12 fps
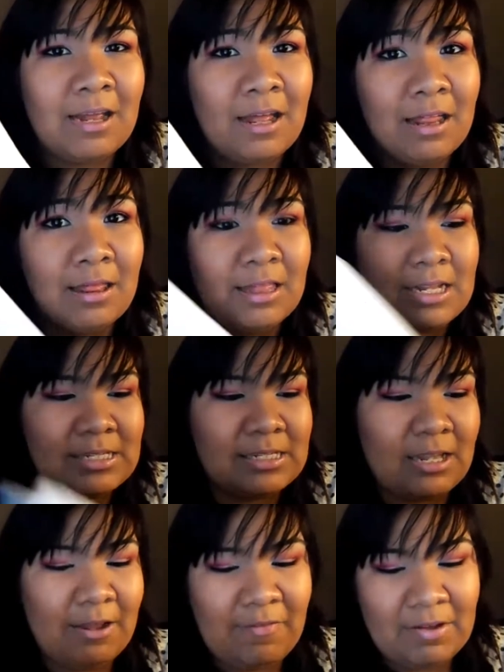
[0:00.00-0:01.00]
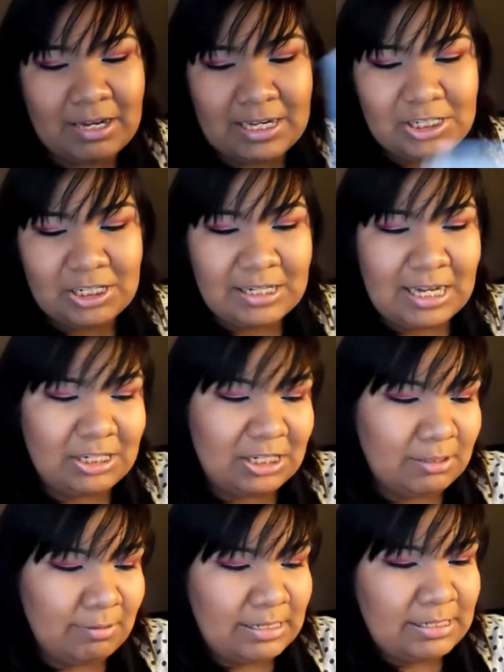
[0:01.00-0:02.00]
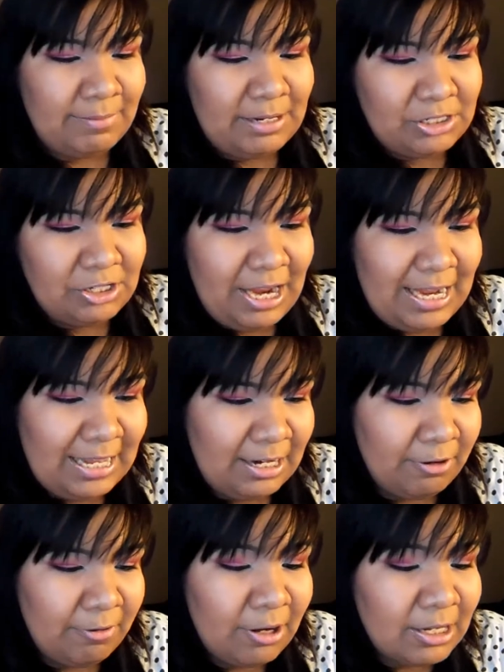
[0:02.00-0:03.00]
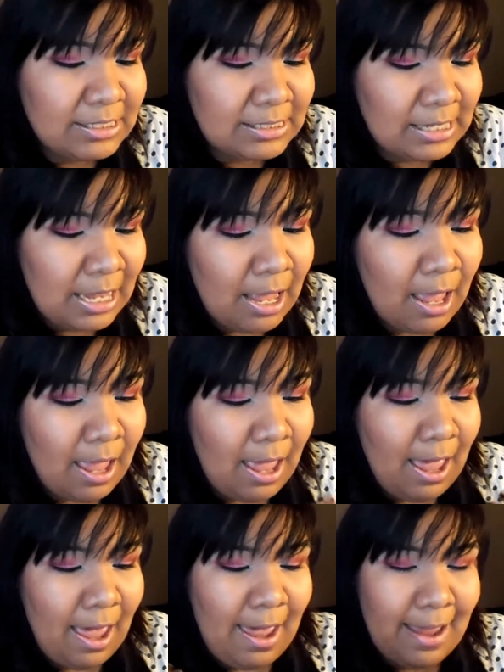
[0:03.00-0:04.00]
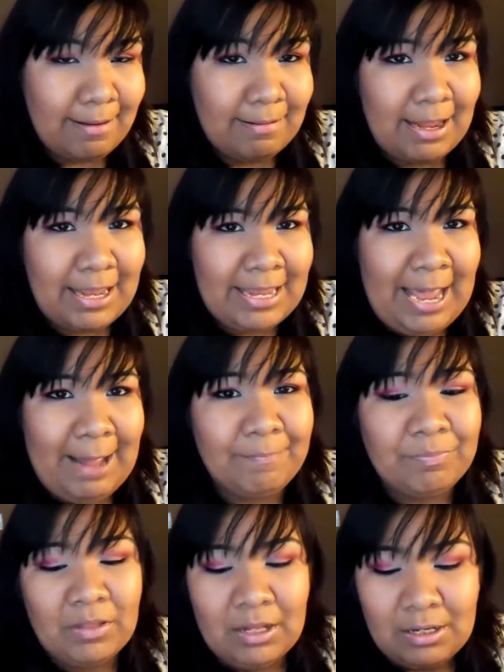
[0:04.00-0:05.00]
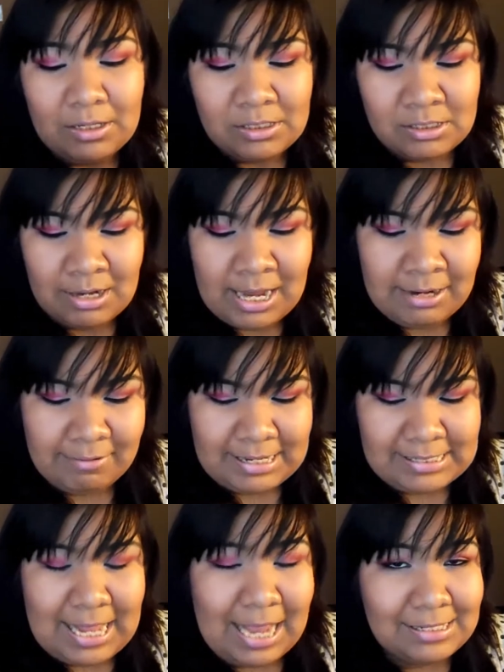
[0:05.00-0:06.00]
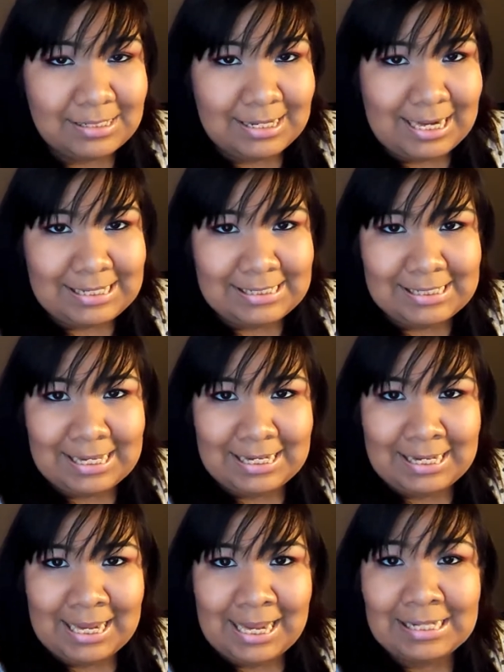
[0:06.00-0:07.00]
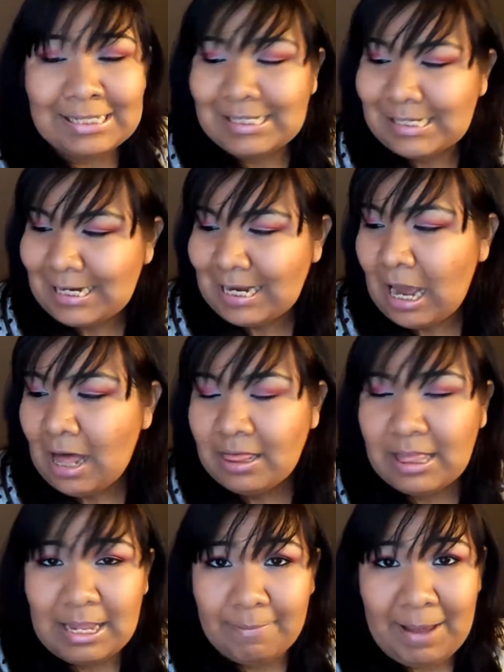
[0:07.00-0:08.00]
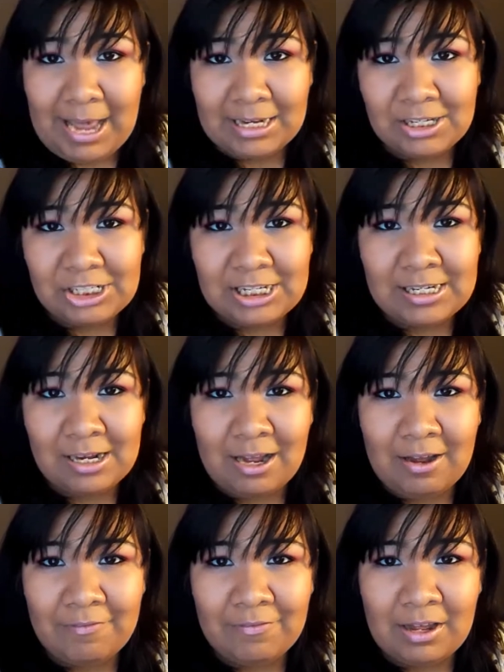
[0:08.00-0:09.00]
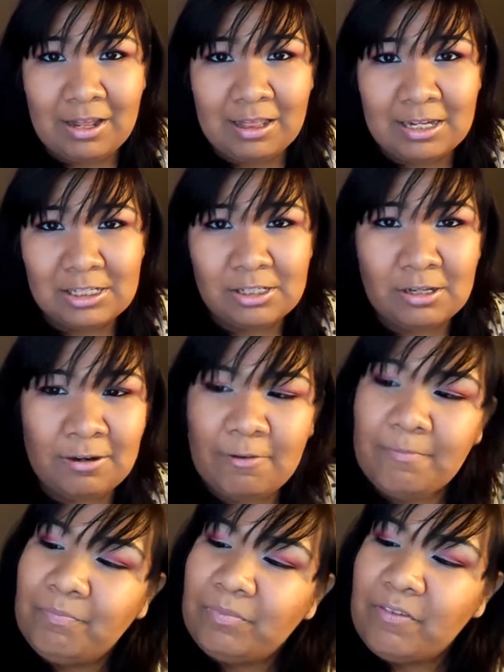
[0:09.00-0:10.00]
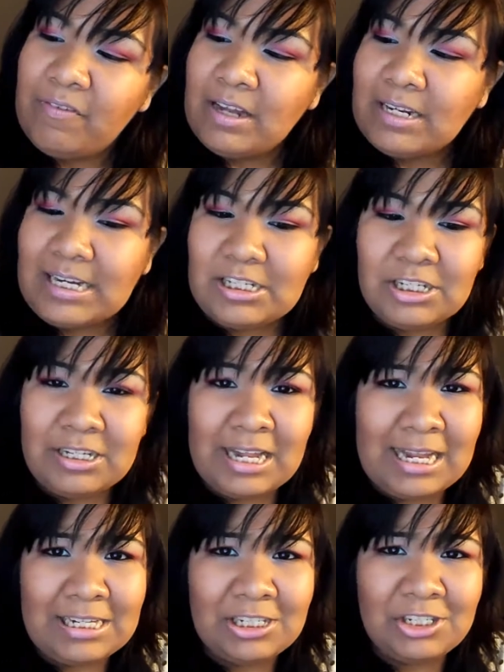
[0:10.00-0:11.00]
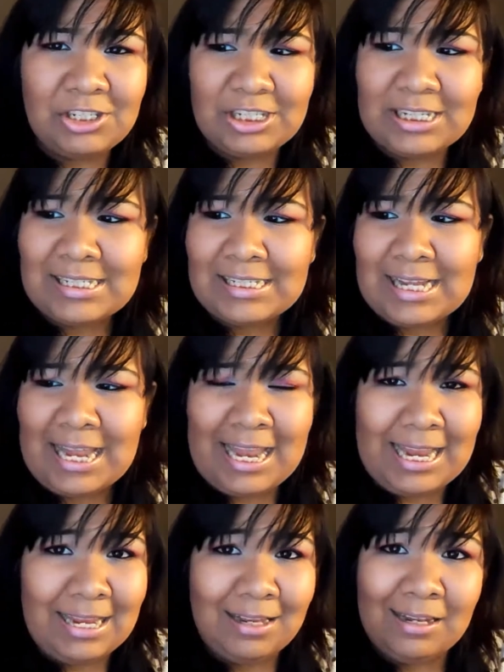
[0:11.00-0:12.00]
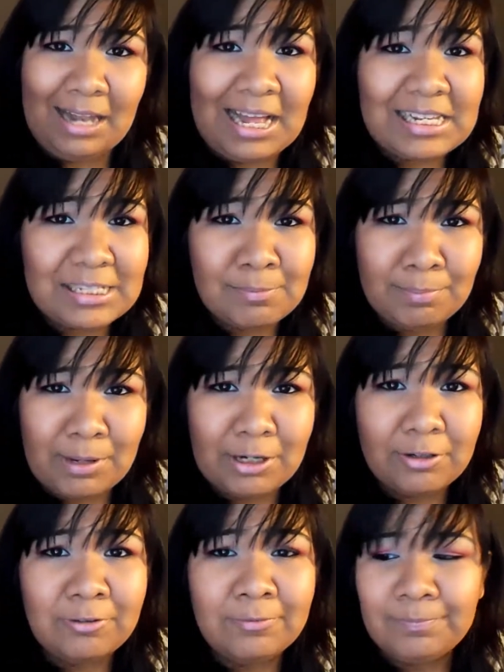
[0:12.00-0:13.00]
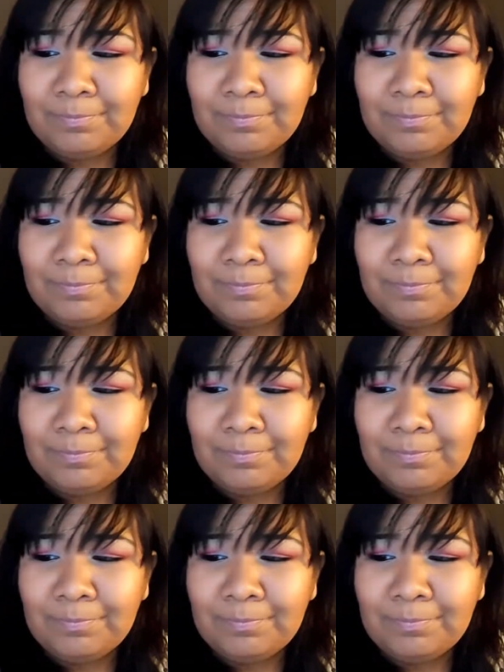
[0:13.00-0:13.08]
this foundation that I just wanted to make sure I get across. And yeah, so anyways, as you guys can see, the packaging of this foundation is just a glass bottle,